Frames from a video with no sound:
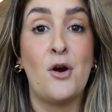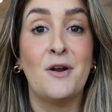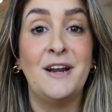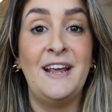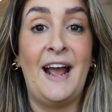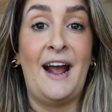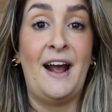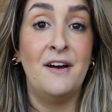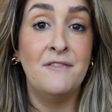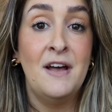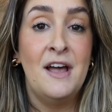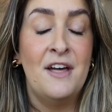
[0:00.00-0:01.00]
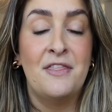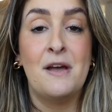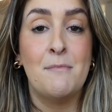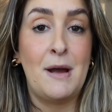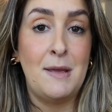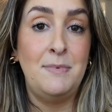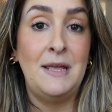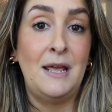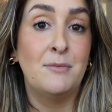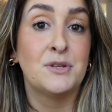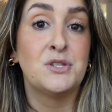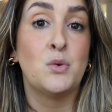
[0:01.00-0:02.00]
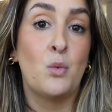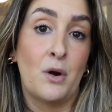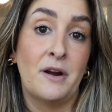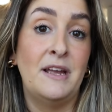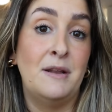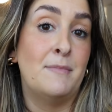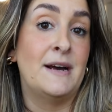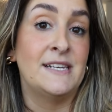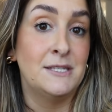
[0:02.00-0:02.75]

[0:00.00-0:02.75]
already have that might be able to work in my